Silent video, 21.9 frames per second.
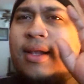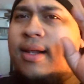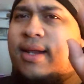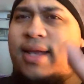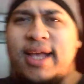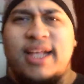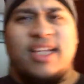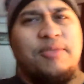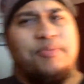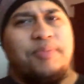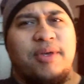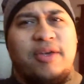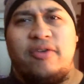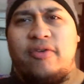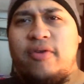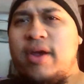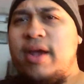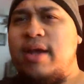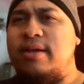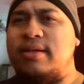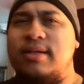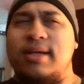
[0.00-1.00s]
it's been
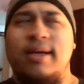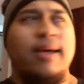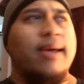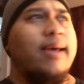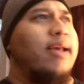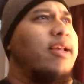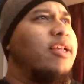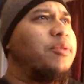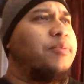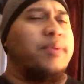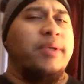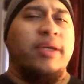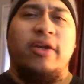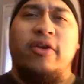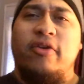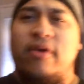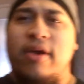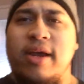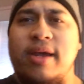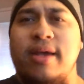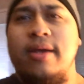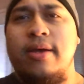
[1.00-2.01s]
great. It's been a
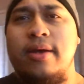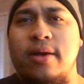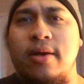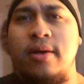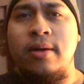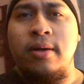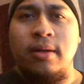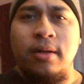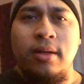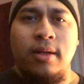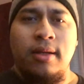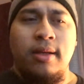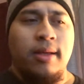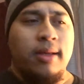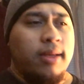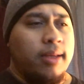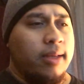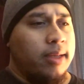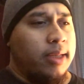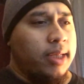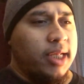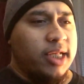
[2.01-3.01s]
great year.
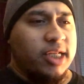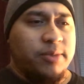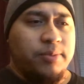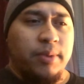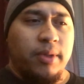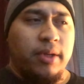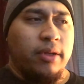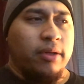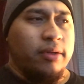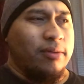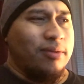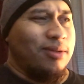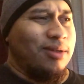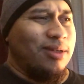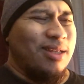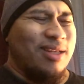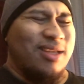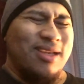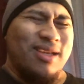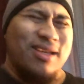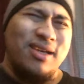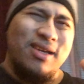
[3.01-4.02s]
It's been
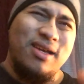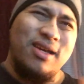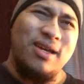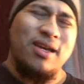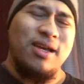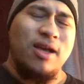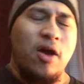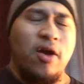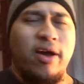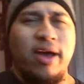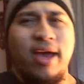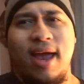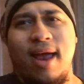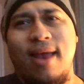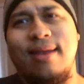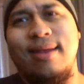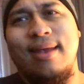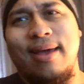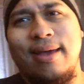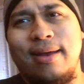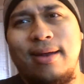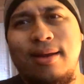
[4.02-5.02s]
okay. I
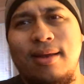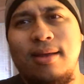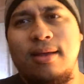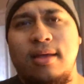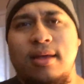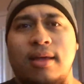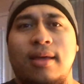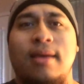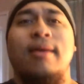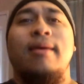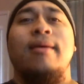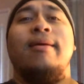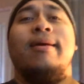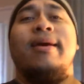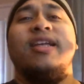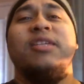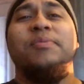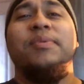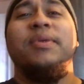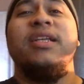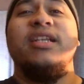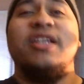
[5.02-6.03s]
lied.
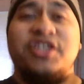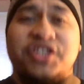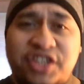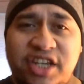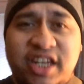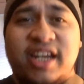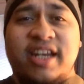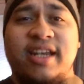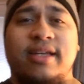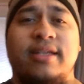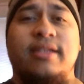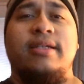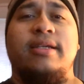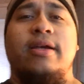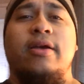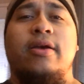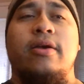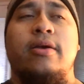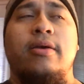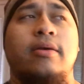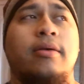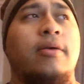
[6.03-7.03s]
It's been the shittiest
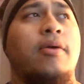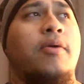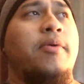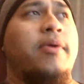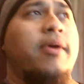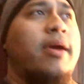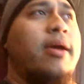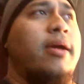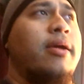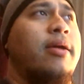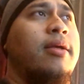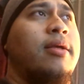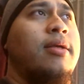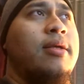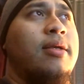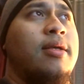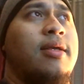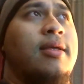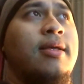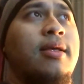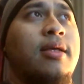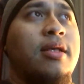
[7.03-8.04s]
year. Okay,
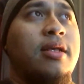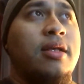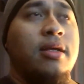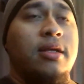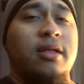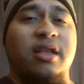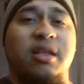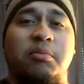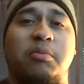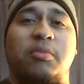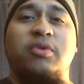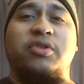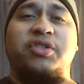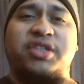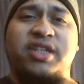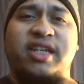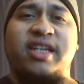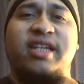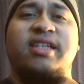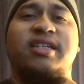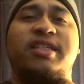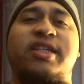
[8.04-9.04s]
the most
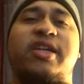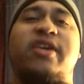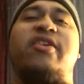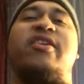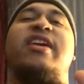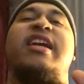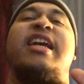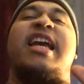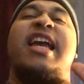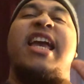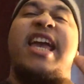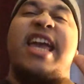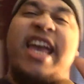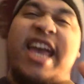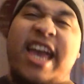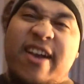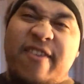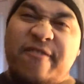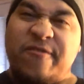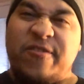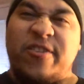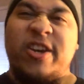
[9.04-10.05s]
shittiest year
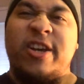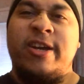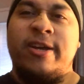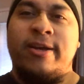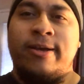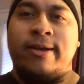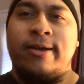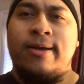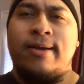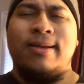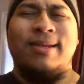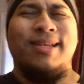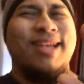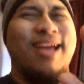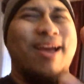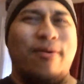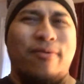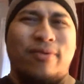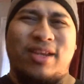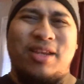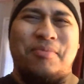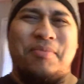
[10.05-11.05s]
ever.
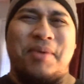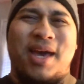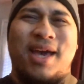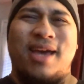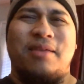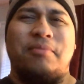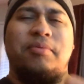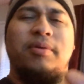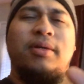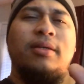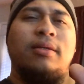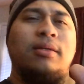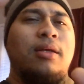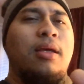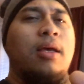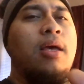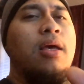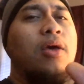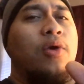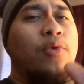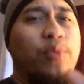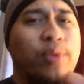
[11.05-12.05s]
Not really bad, but
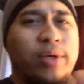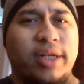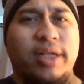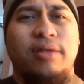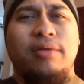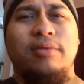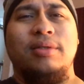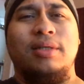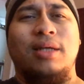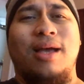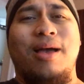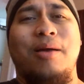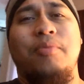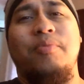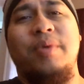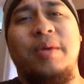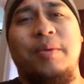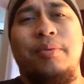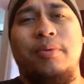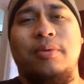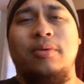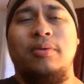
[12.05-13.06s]
we did lose a couple
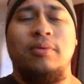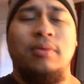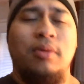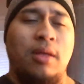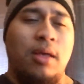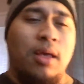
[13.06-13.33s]
people